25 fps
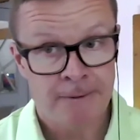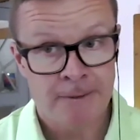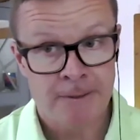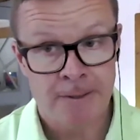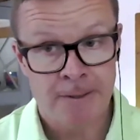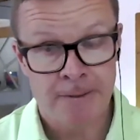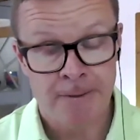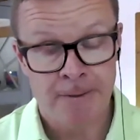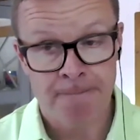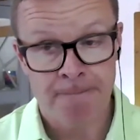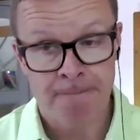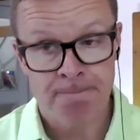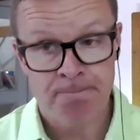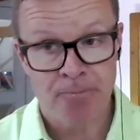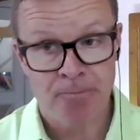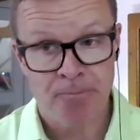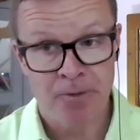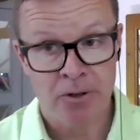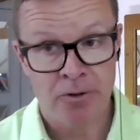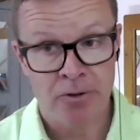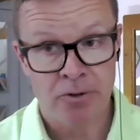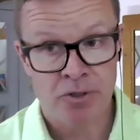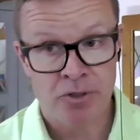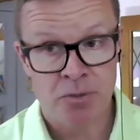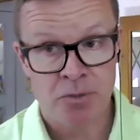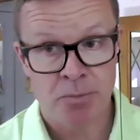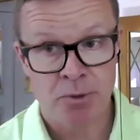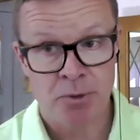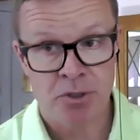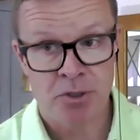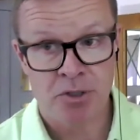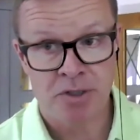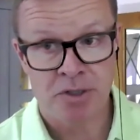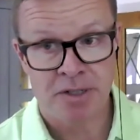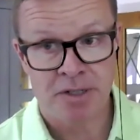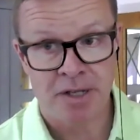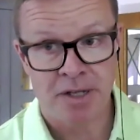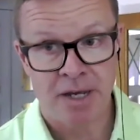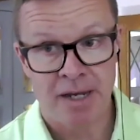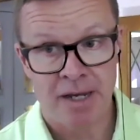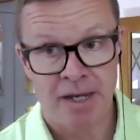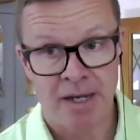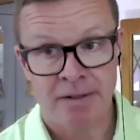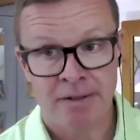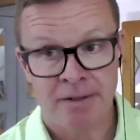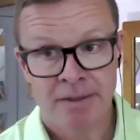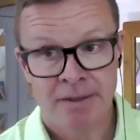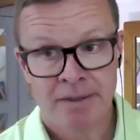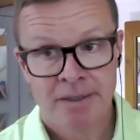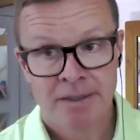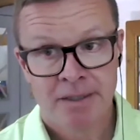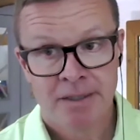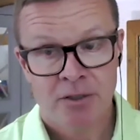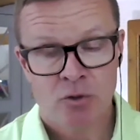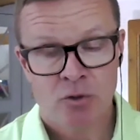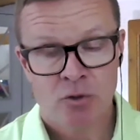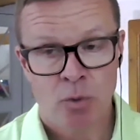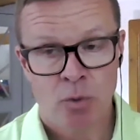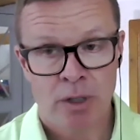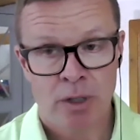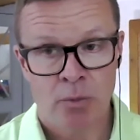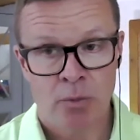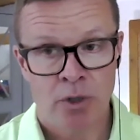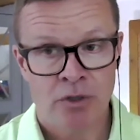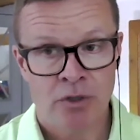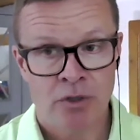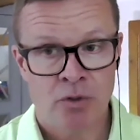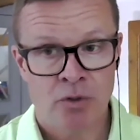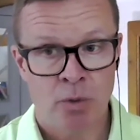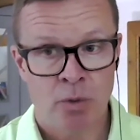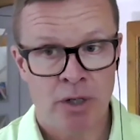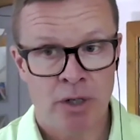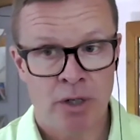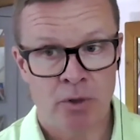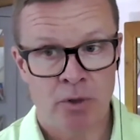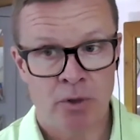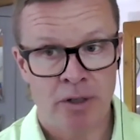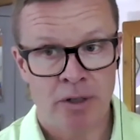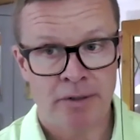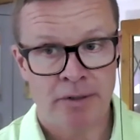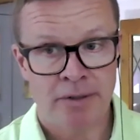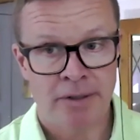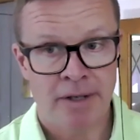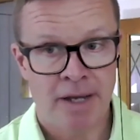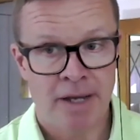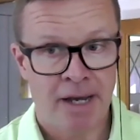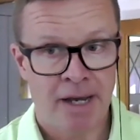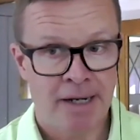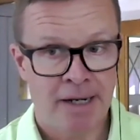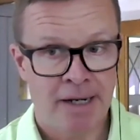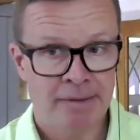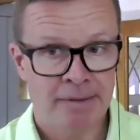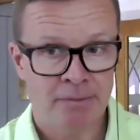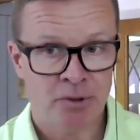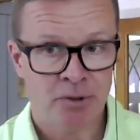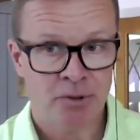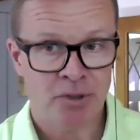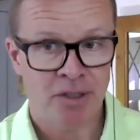So on an auspicious day, 21/21/9.